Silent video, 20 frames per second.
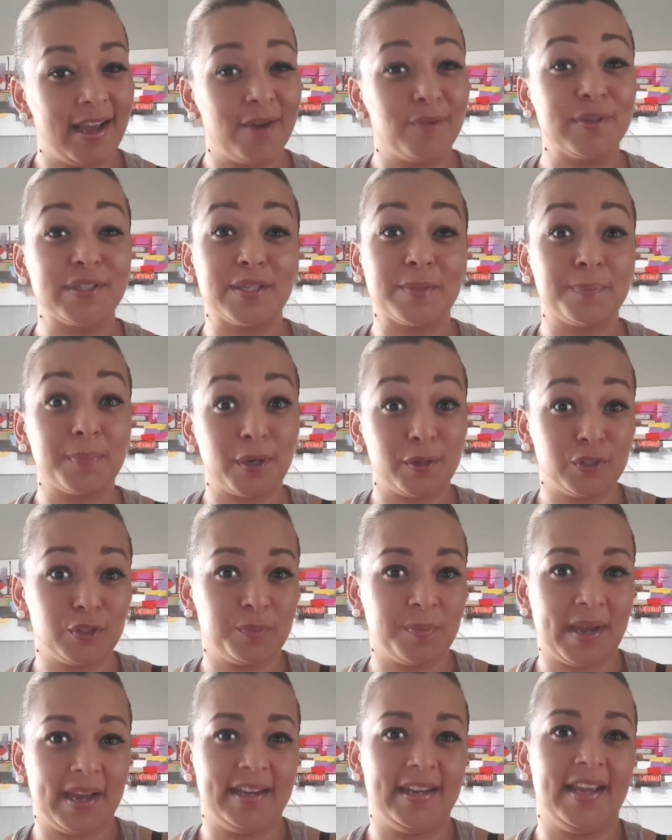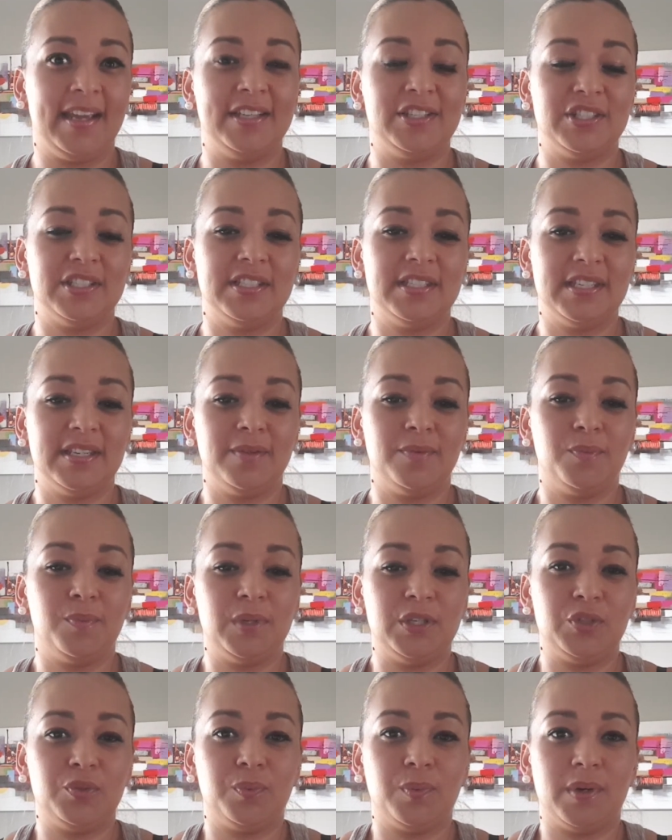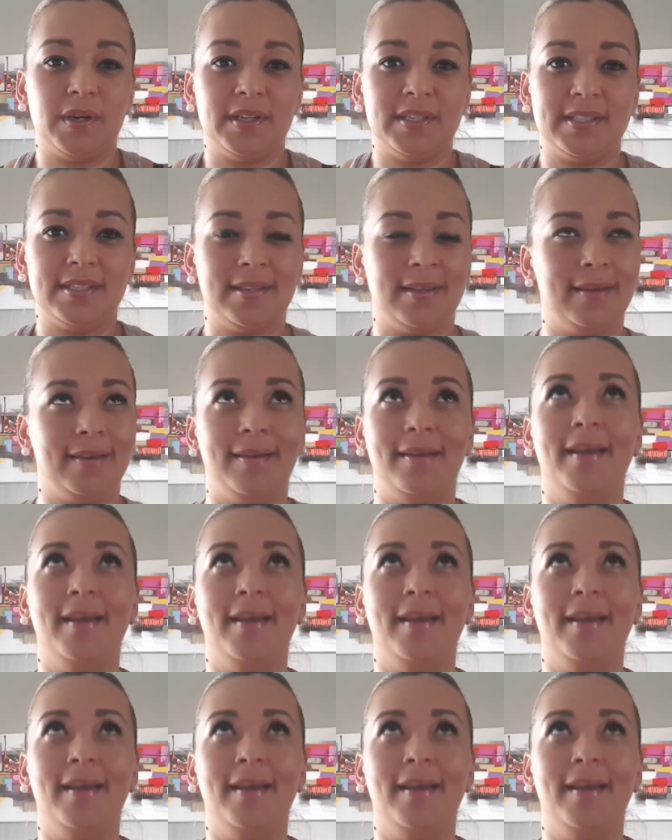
I was approached by an agency, which was,